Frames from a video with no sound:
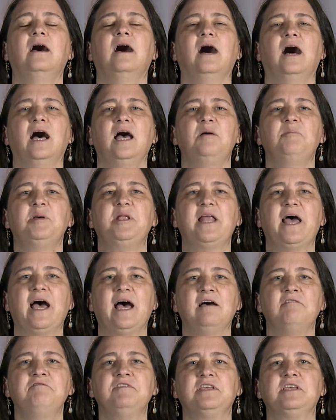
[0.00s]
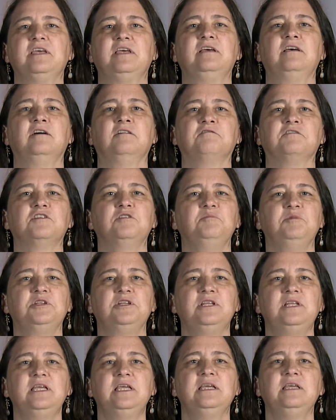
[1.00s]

I am an advocate of community